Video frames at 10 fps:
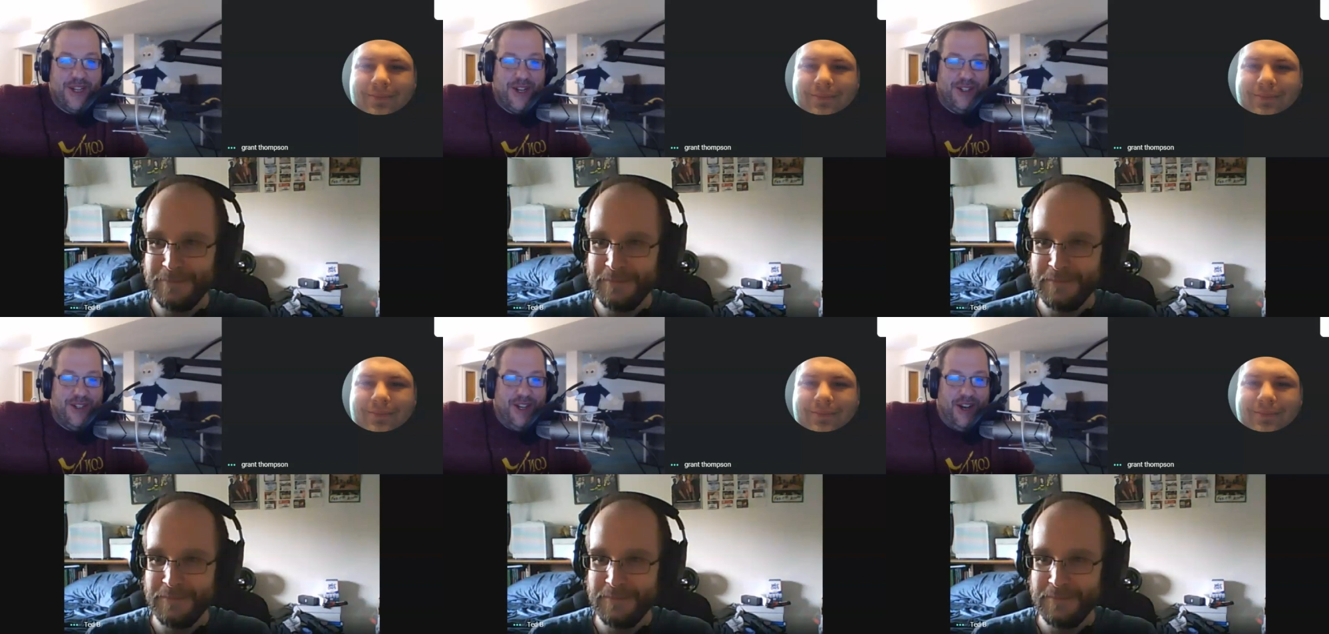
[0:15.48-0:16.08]

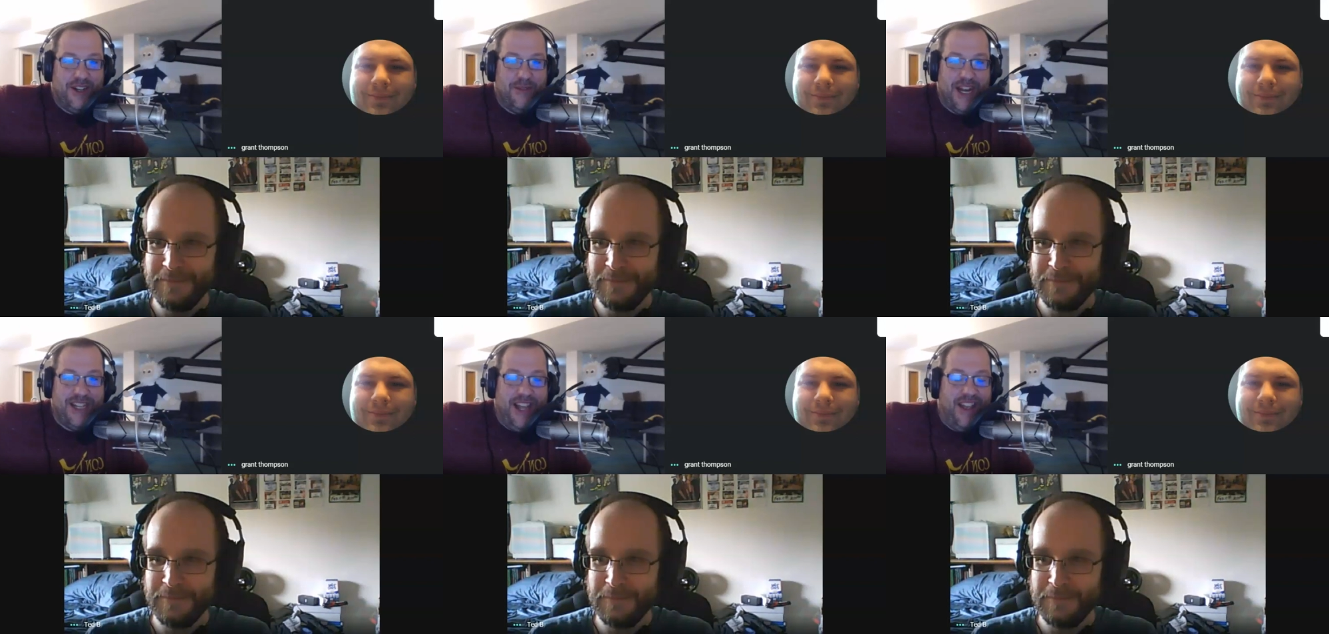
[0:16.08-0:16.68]
Speaker 1: Card Talk, a
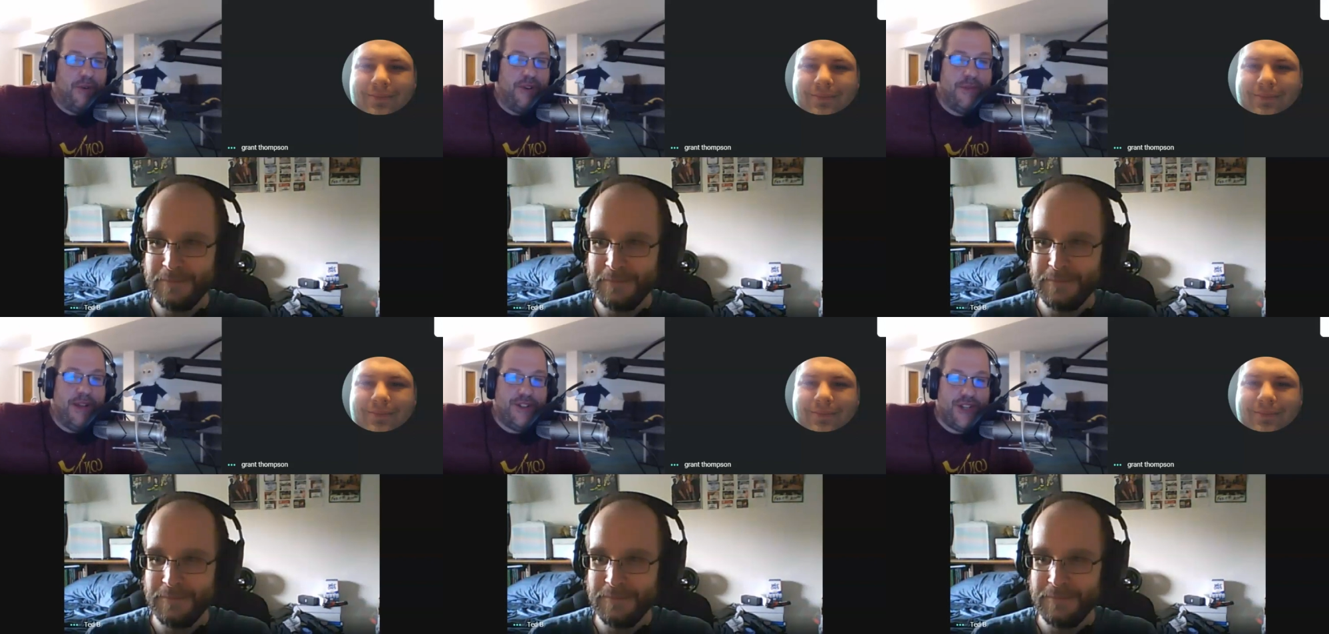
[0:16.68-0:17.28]
podcast where we
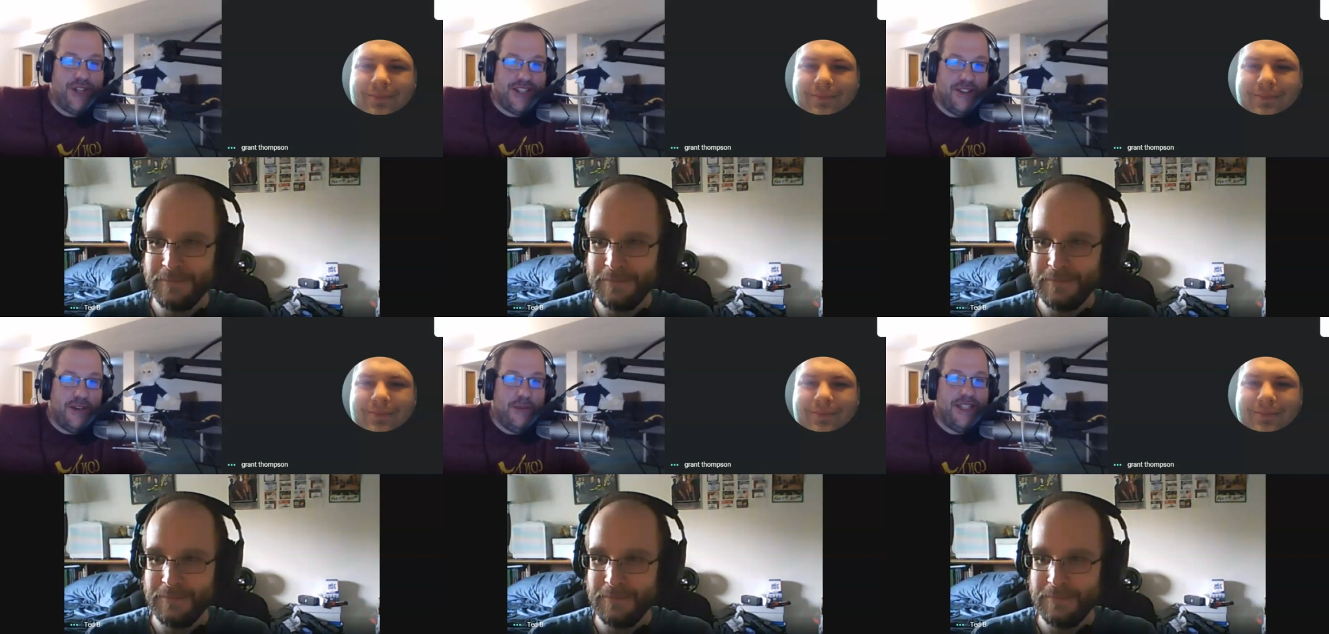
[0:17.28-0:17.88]
spend just a
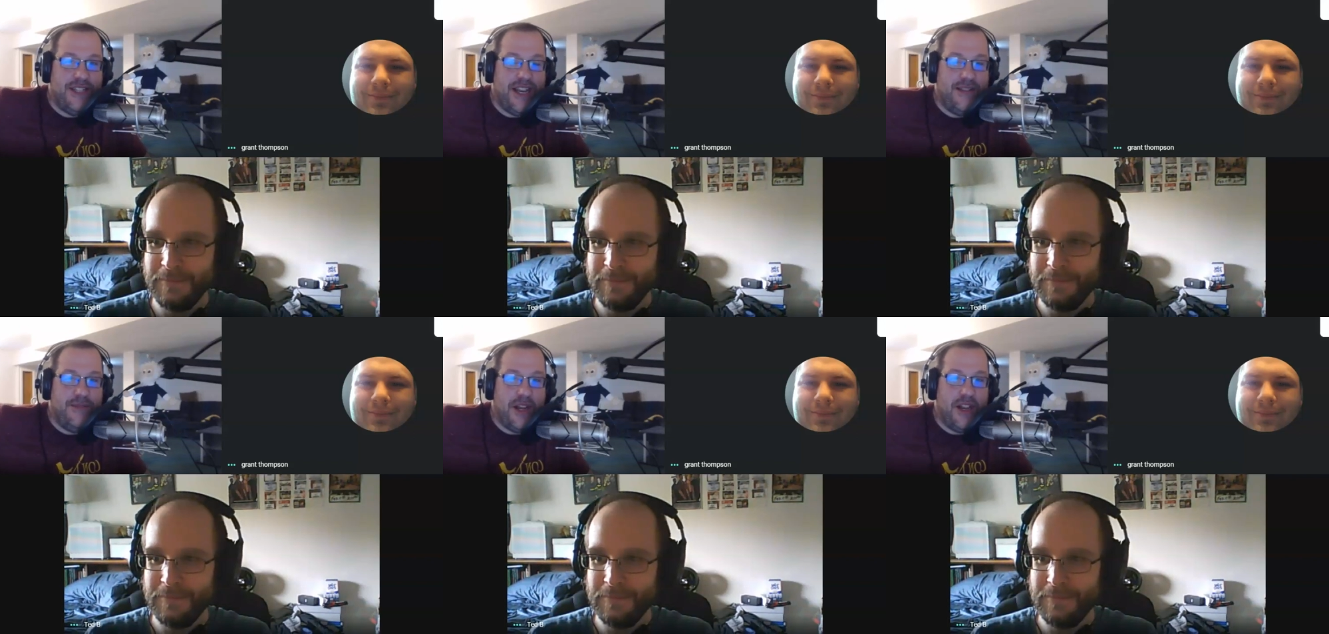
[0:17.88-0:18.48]
little bit of
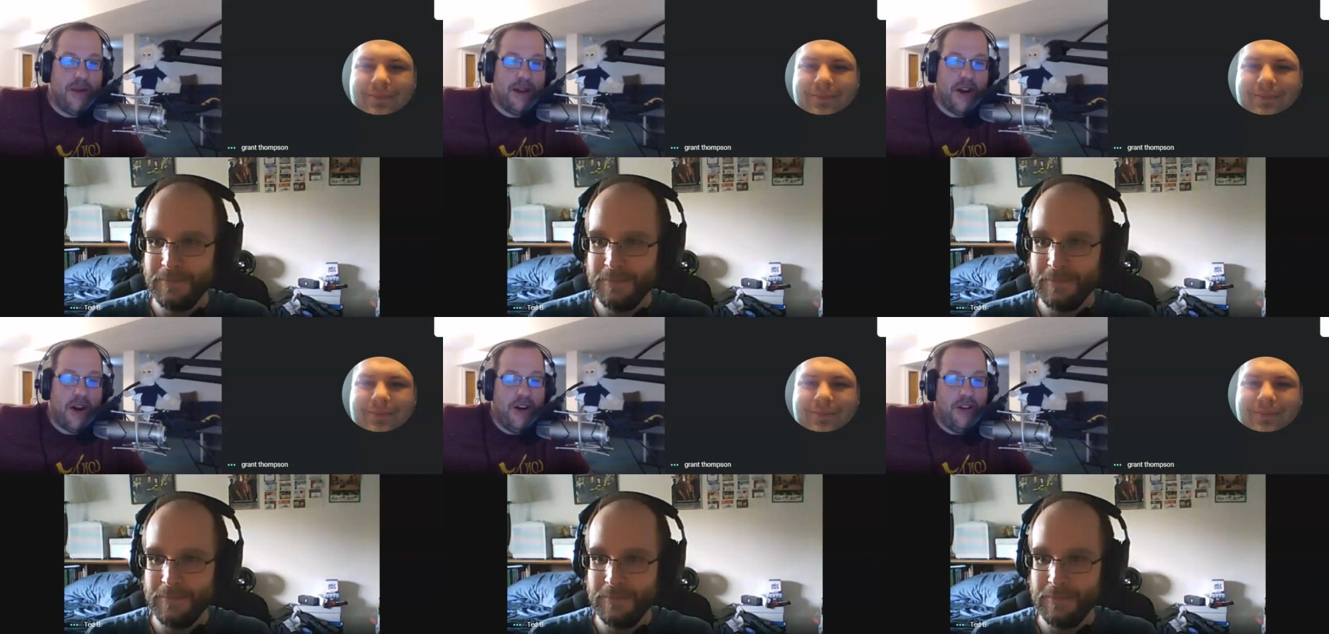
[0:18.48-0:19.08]
time talking about
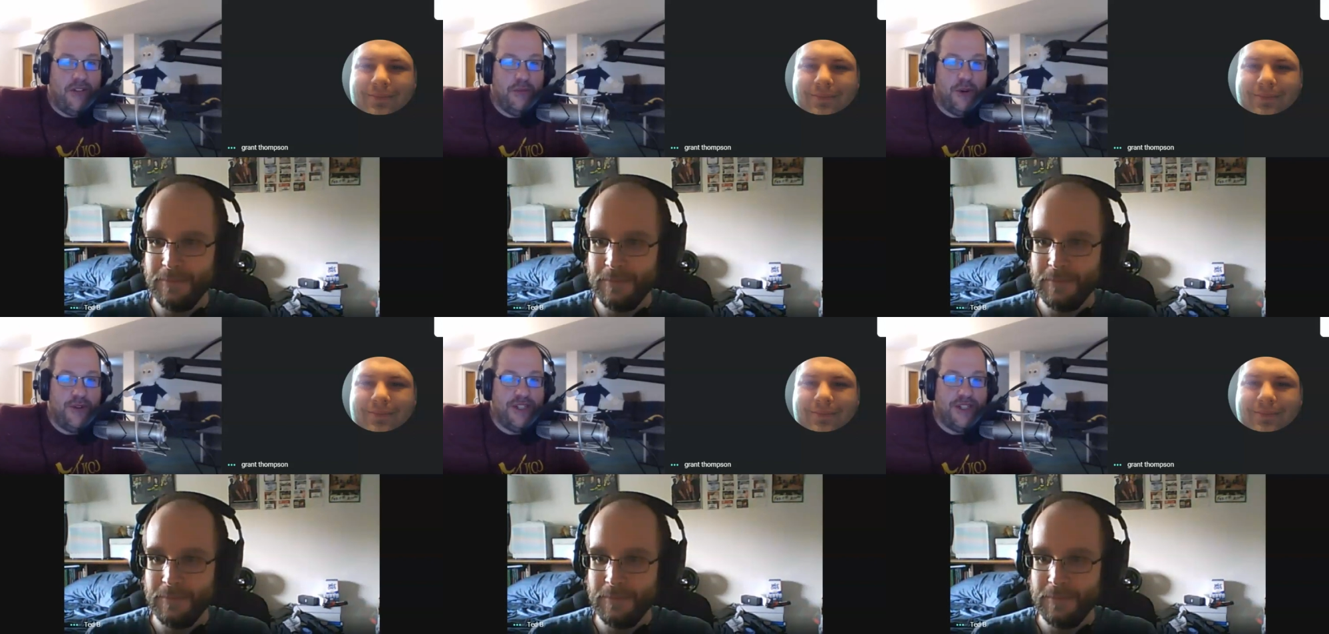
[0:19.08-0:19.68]
cards from Lord
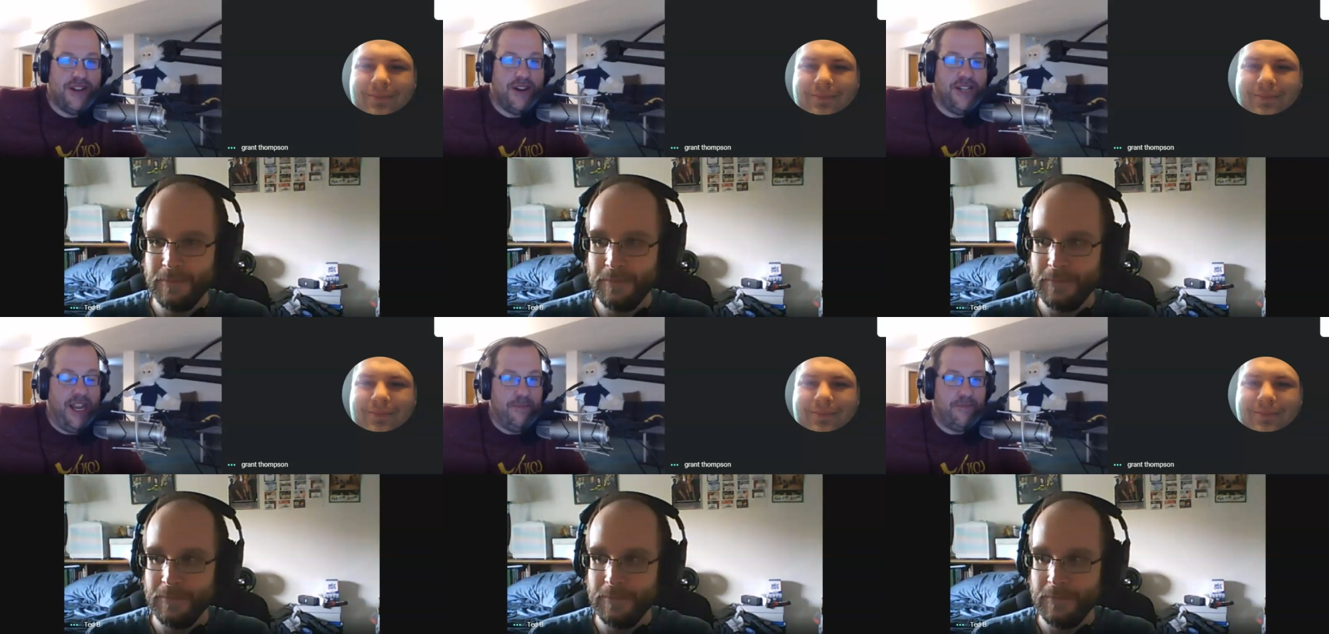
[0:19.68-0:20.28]
of the Rings card
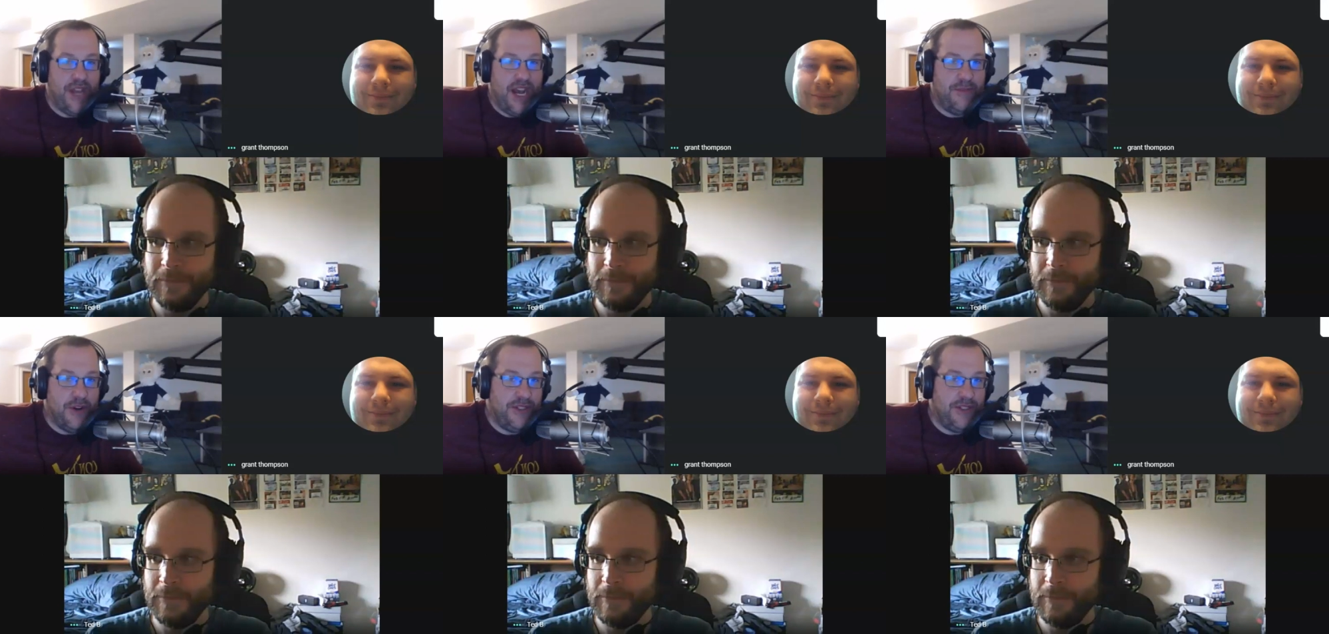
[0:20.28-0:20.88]
game. I'm
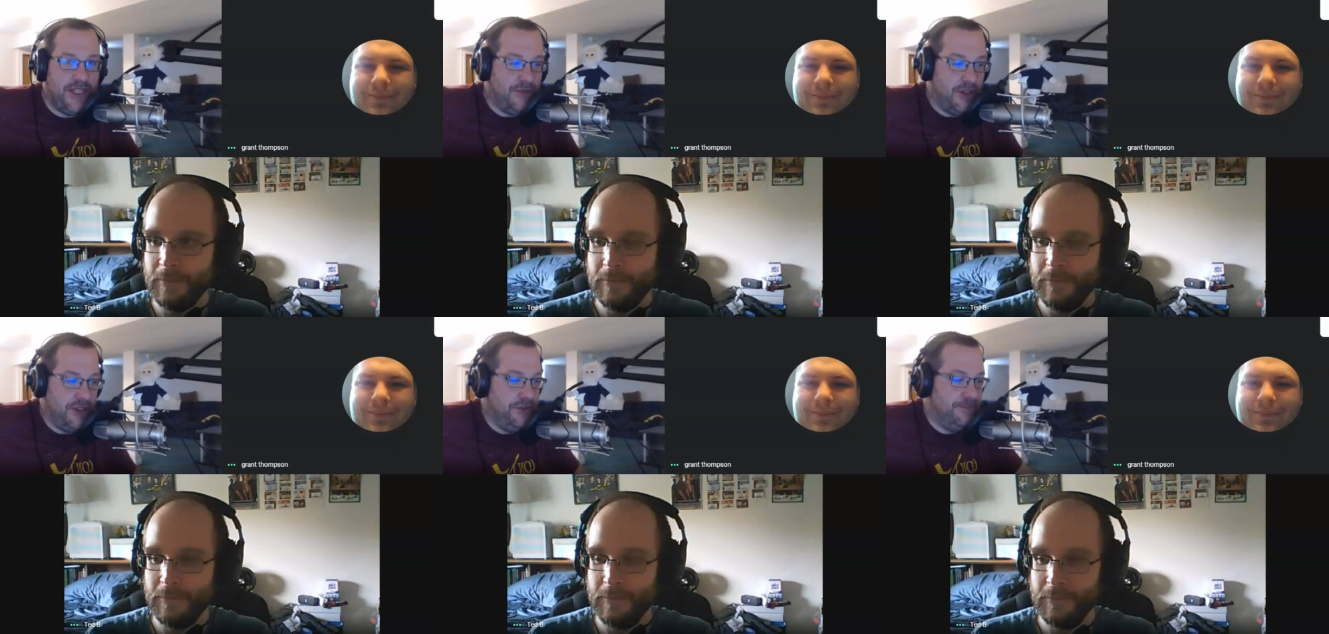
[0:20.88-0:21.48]
your host, Dave
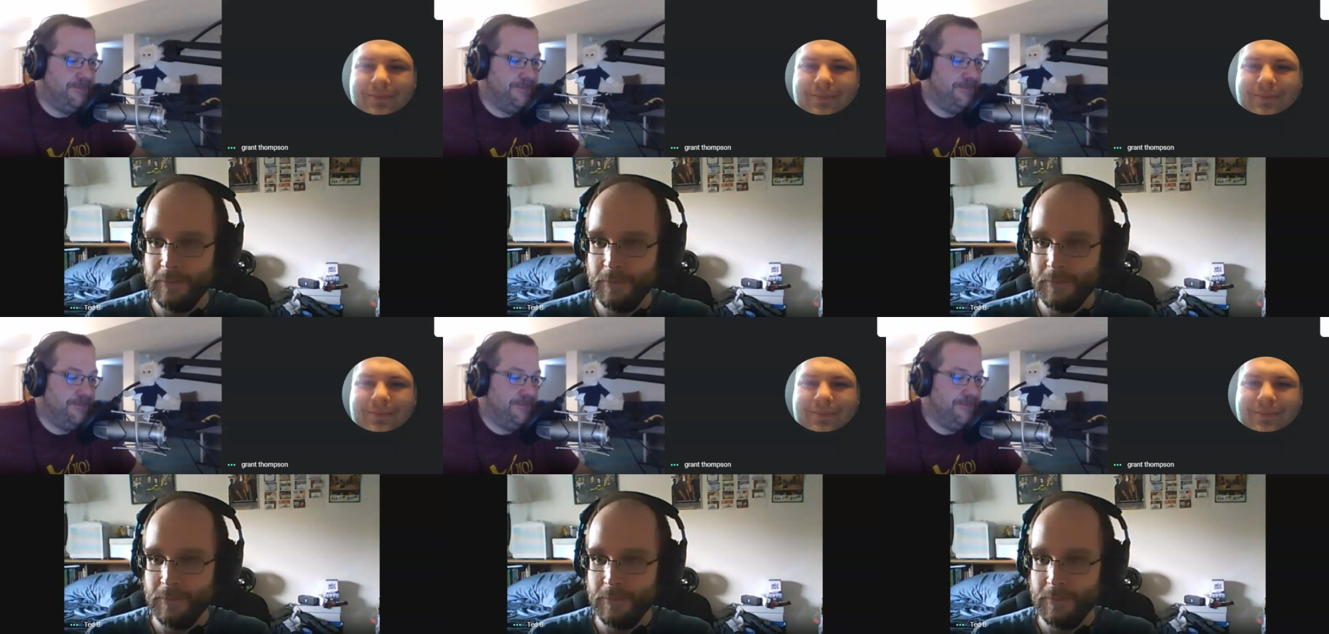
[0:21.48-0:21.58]
Walsh.